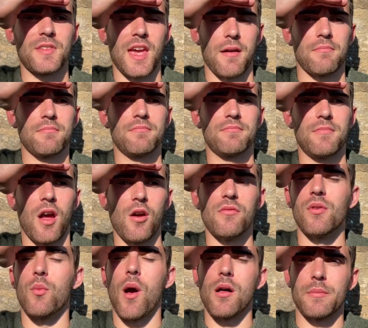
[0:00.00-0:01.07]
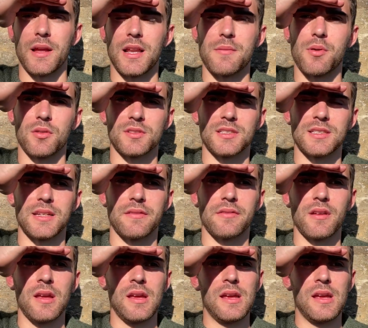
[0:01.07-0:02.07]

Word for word: Yeah, overwhelmingly positive.